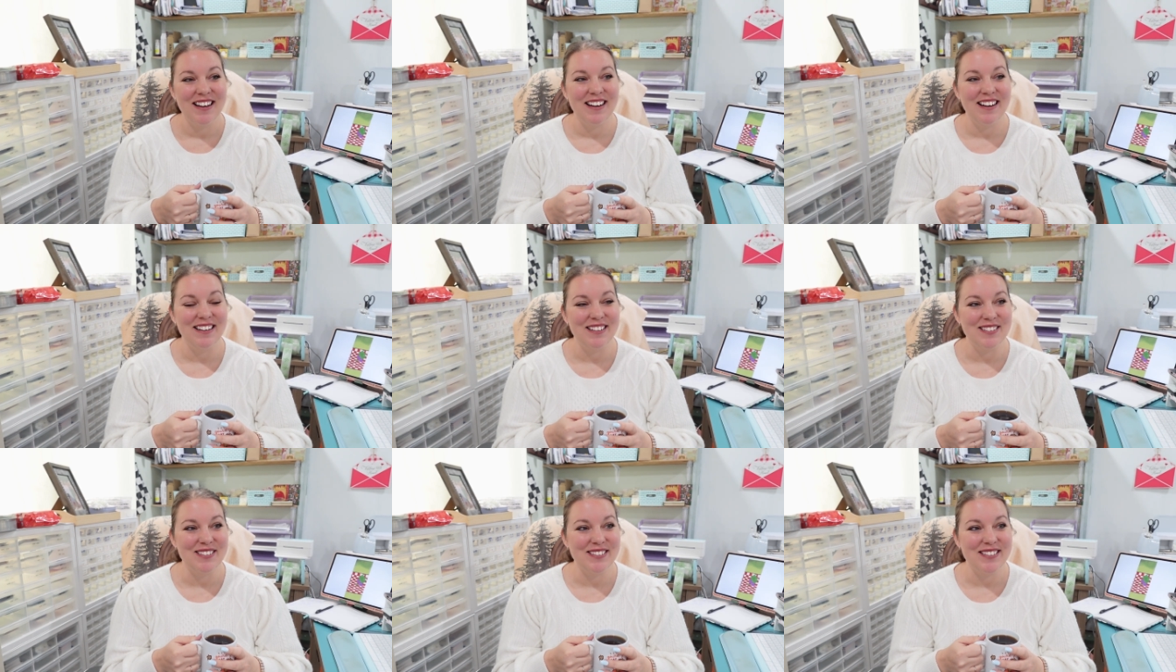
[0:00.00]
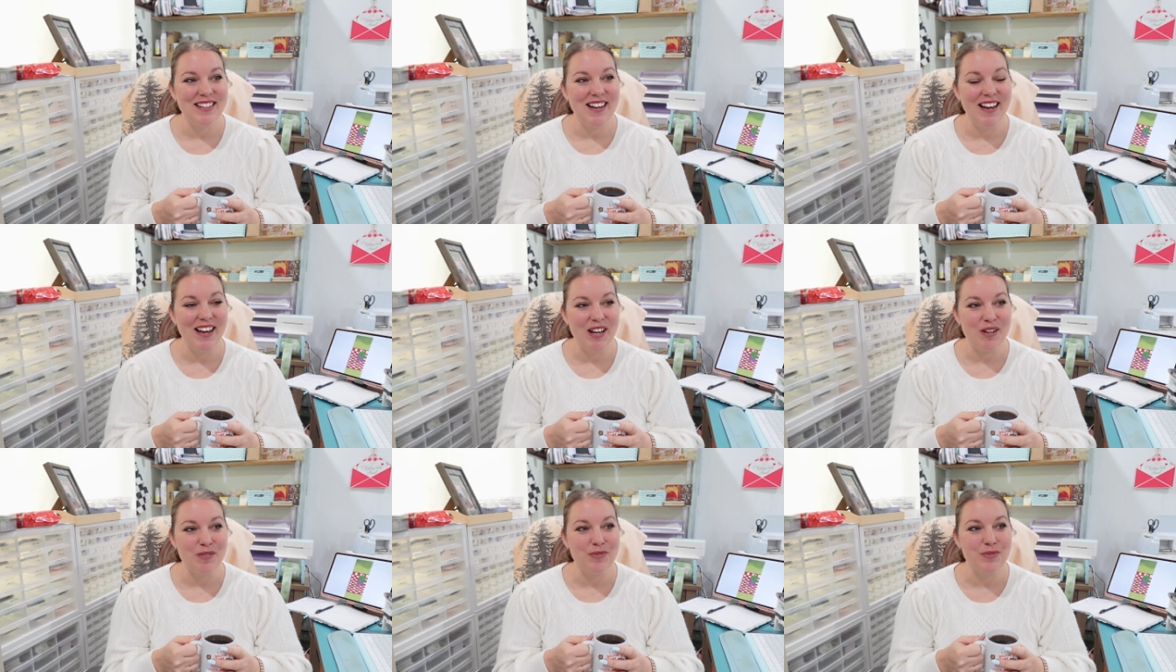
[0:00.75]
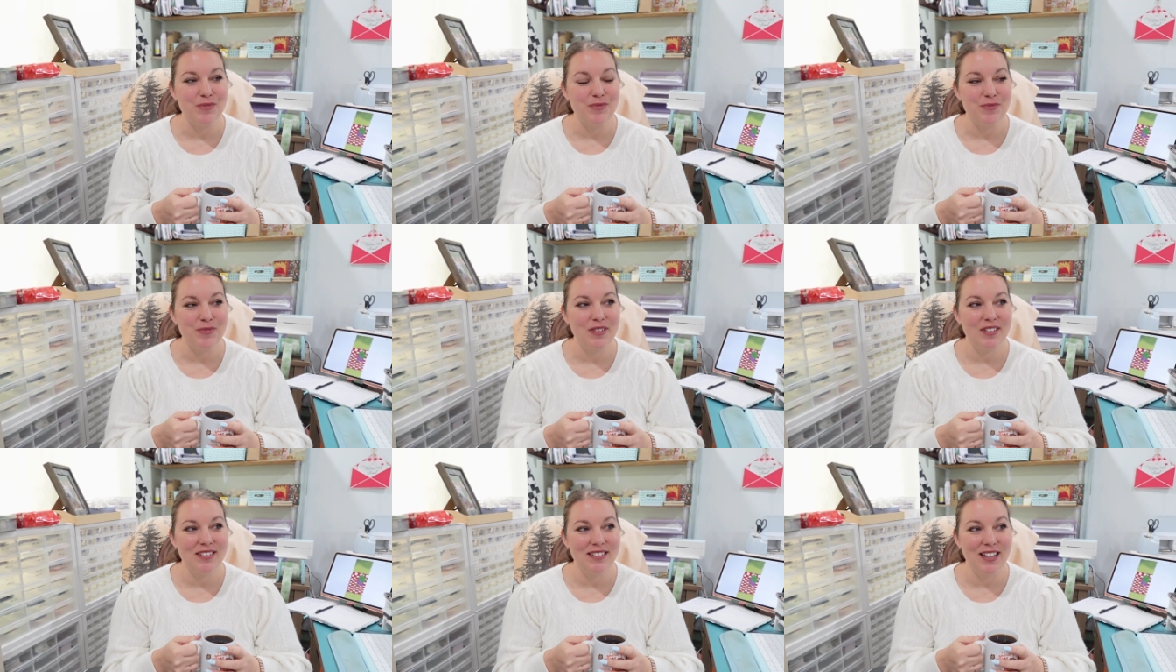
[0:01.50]
I have
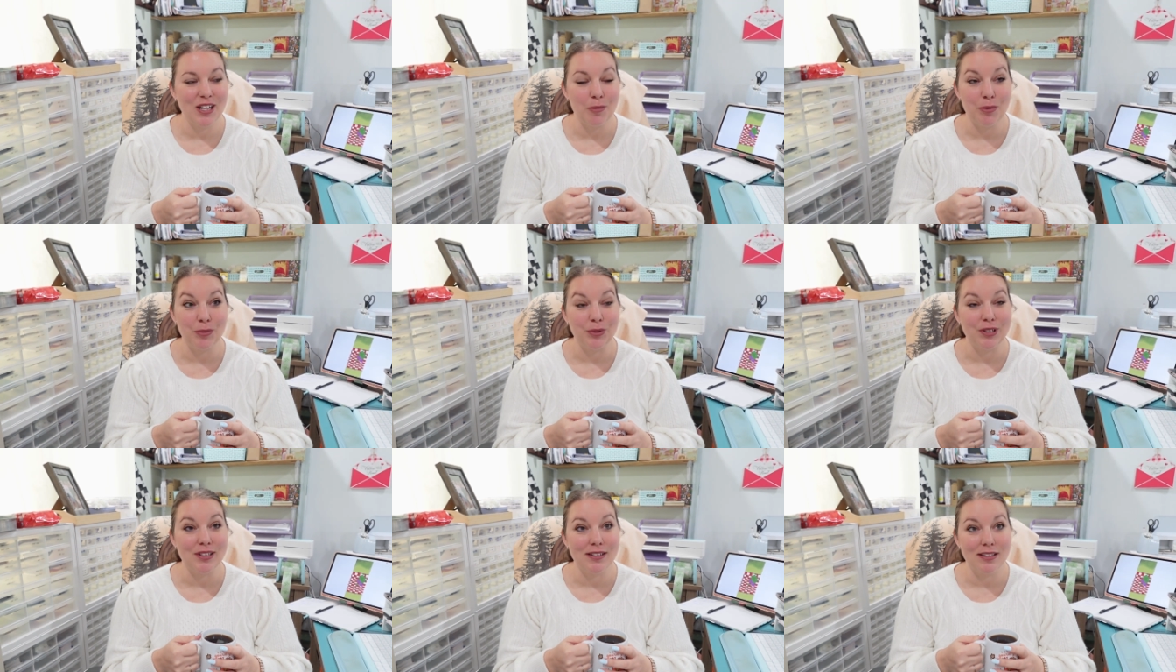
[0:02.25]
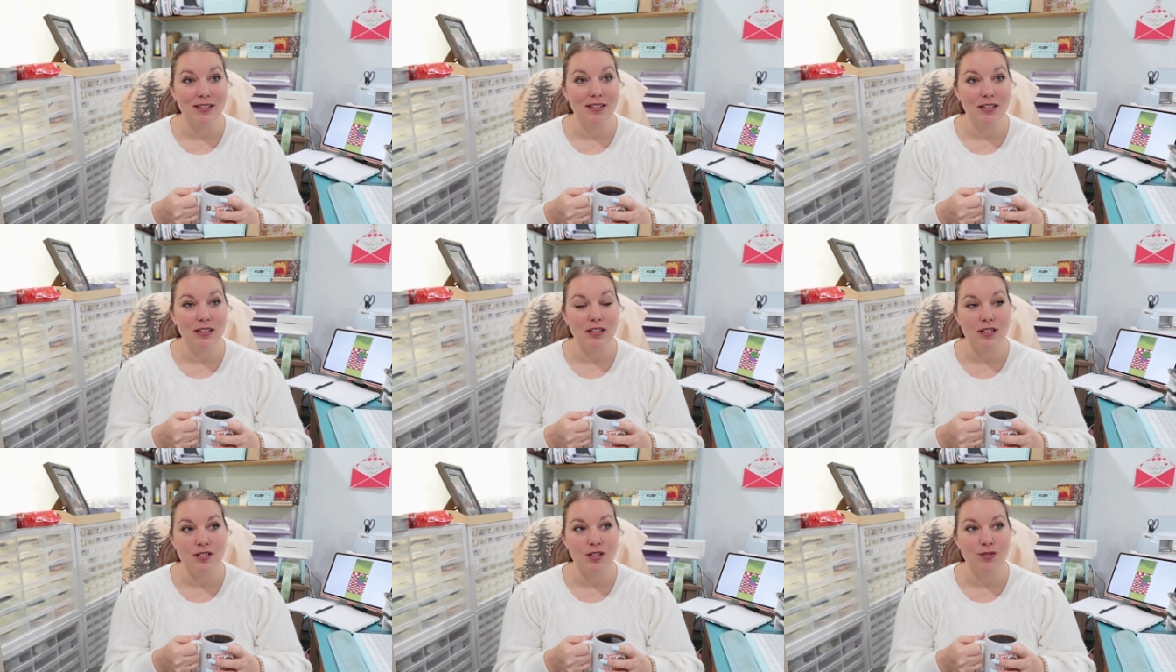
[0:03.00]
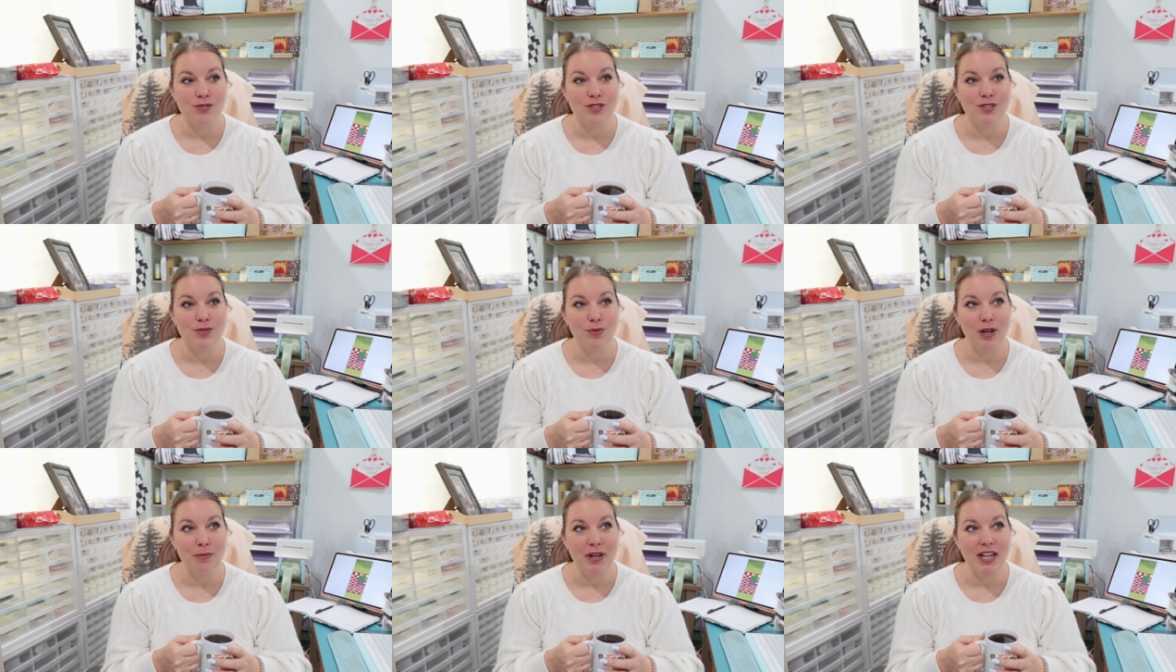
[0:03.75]
a couple really good excuses
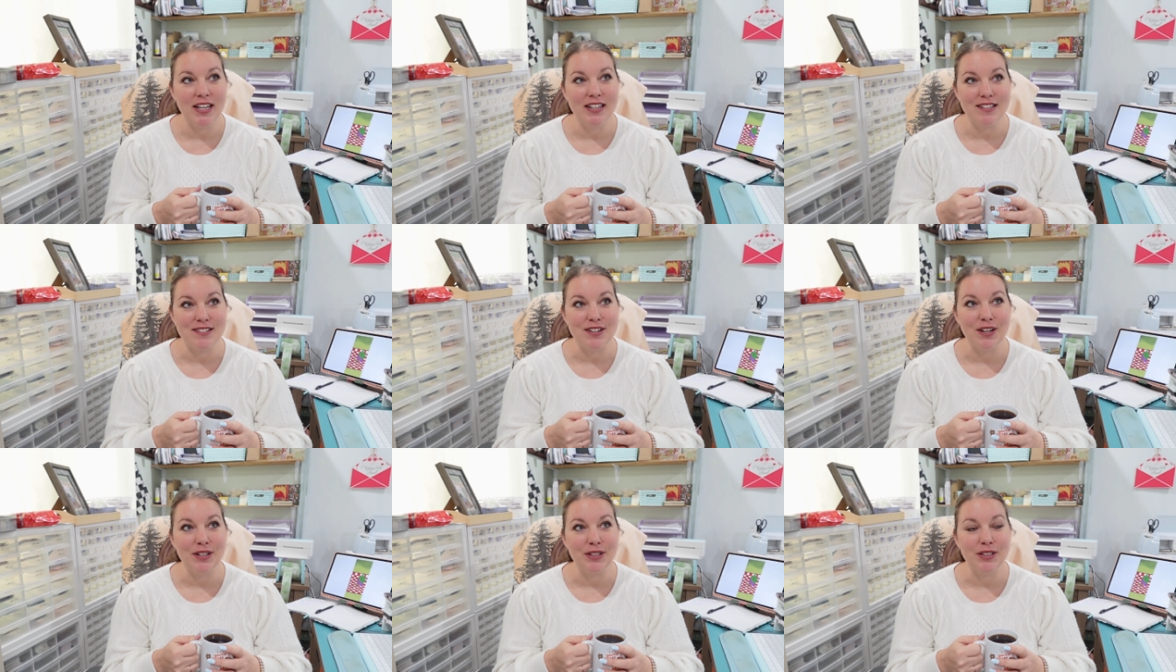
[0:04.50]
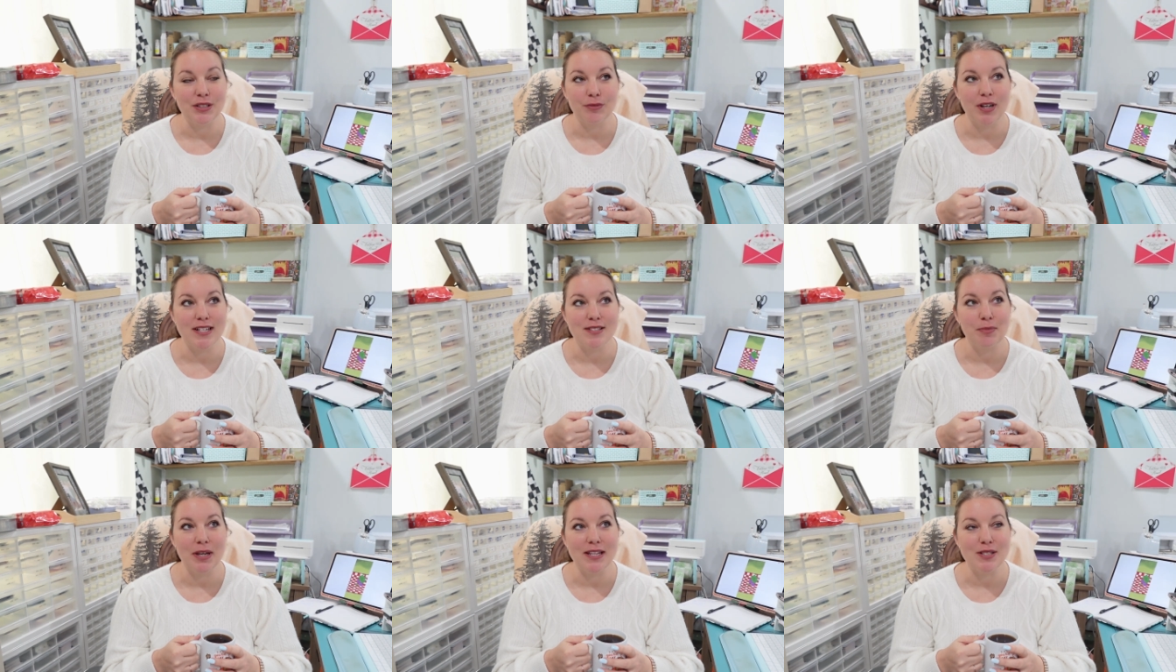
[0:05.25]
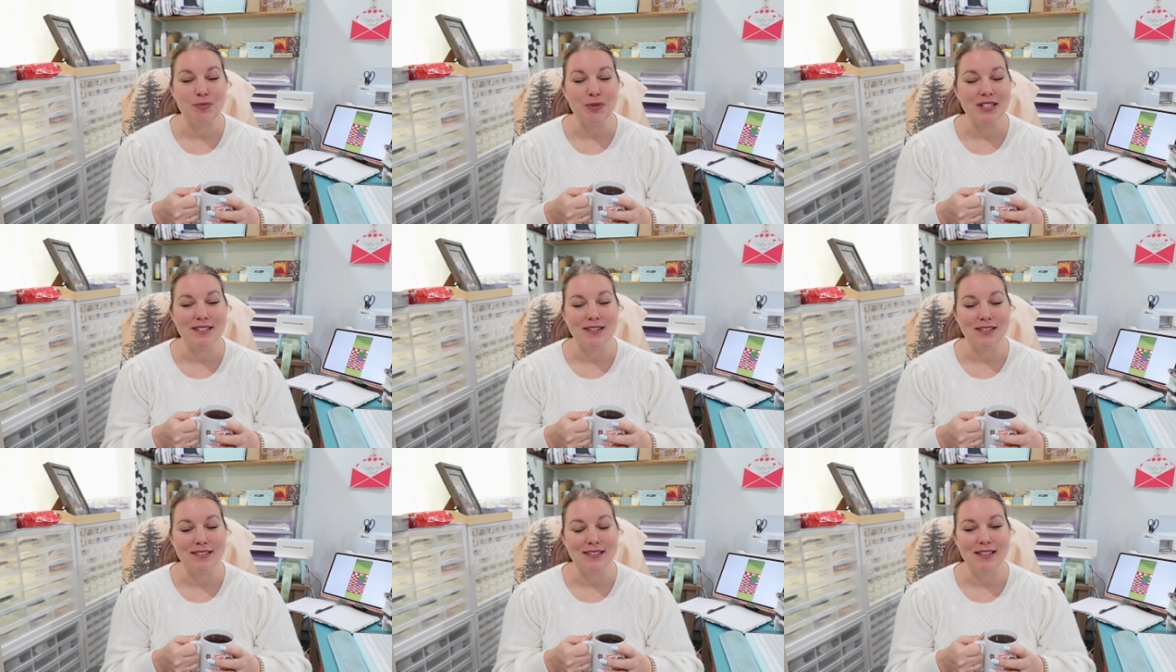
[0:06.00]
why my head is not in the right space, but it's
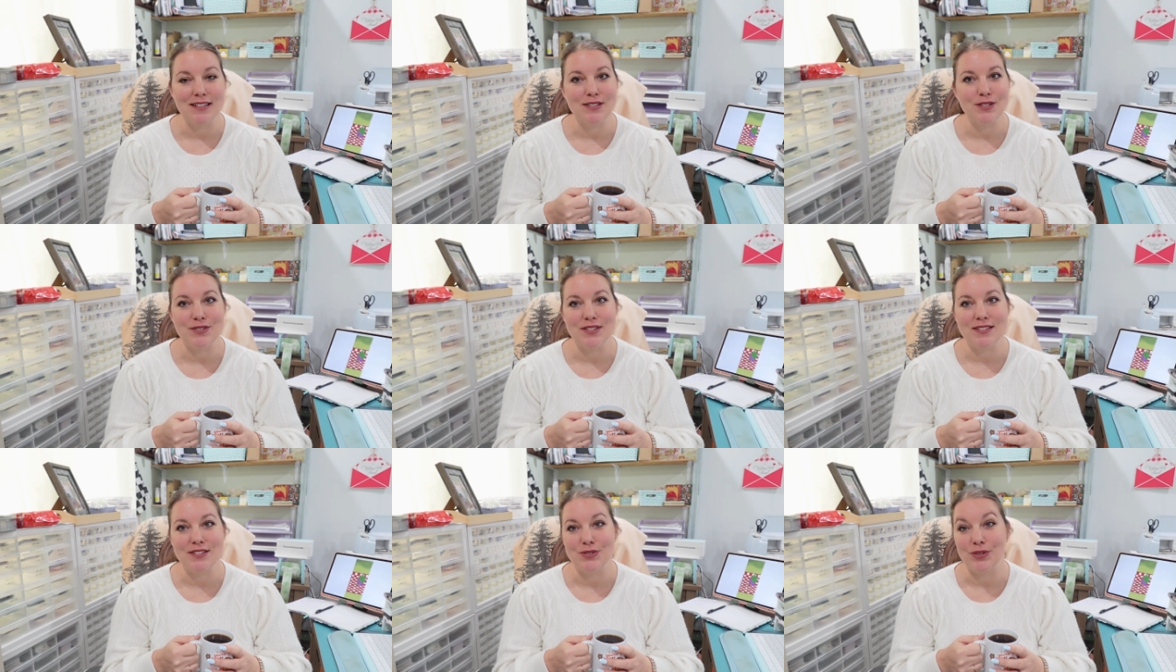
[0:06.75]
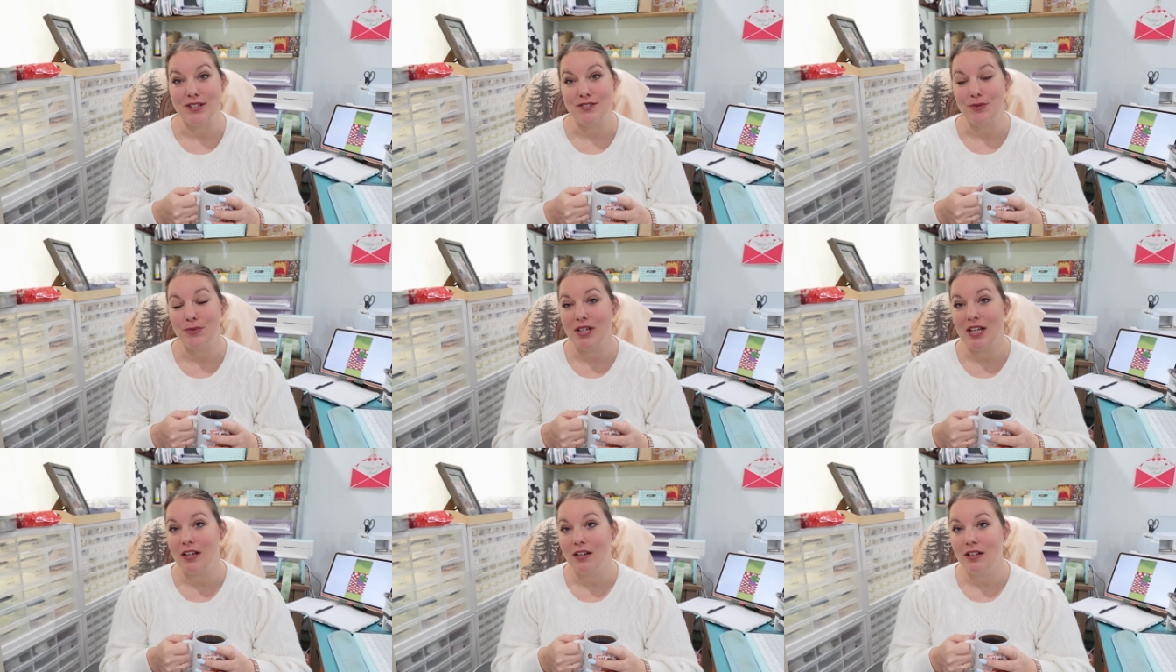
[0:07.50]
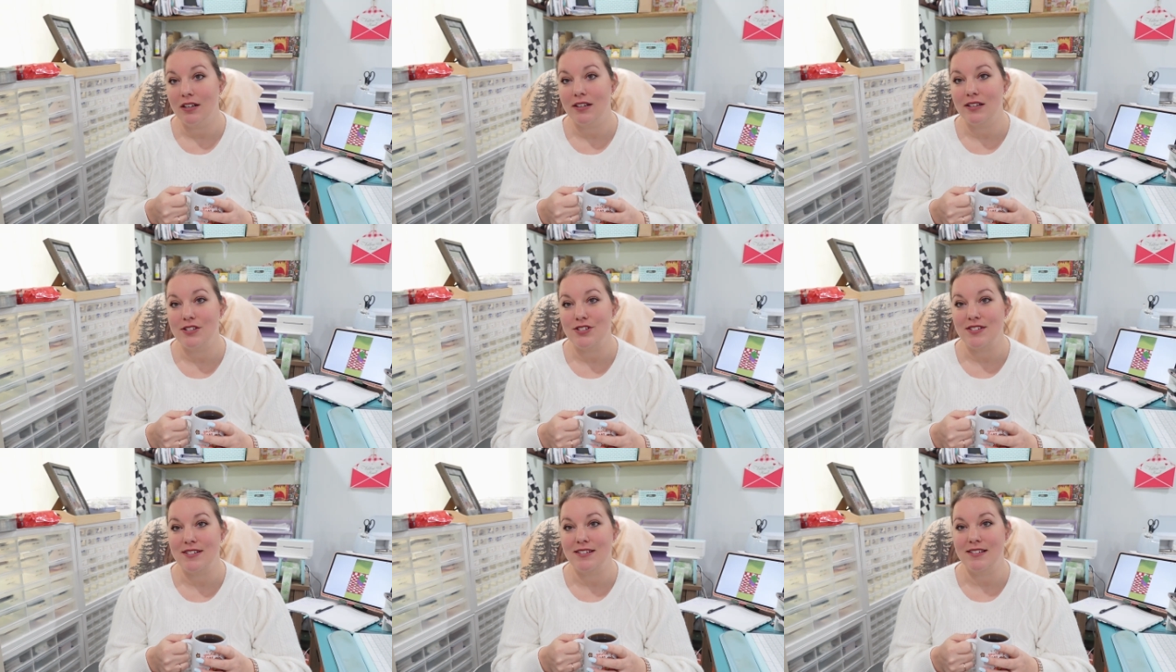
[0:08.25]
honestly excuses that you guys don't want to hear, and it
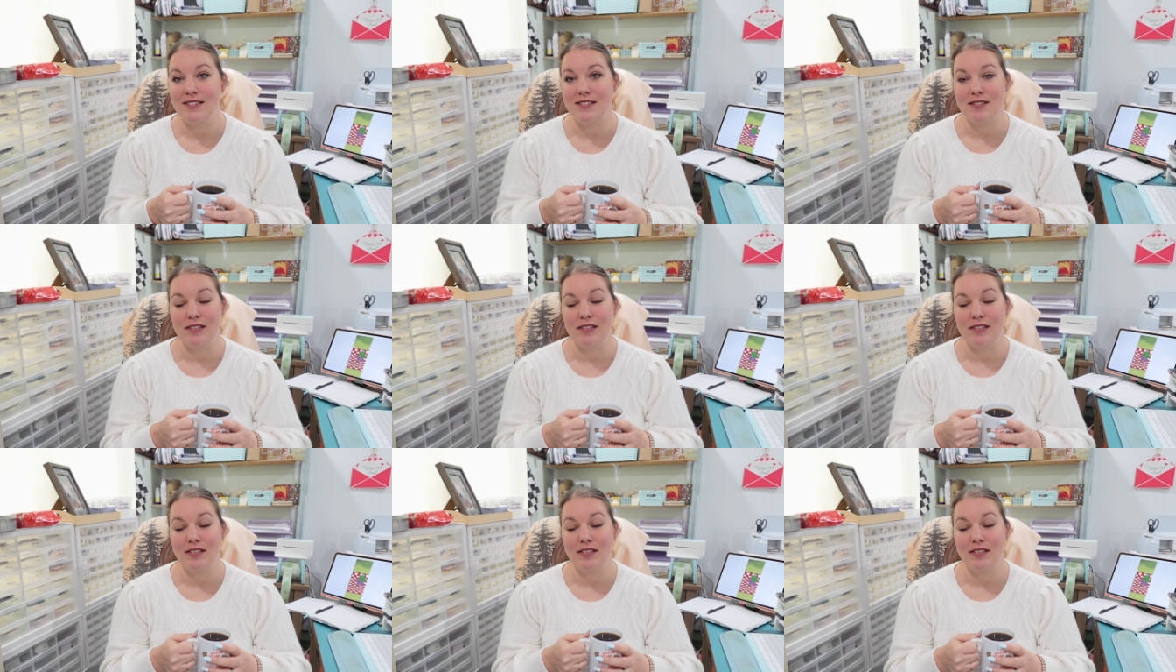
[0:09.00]
just is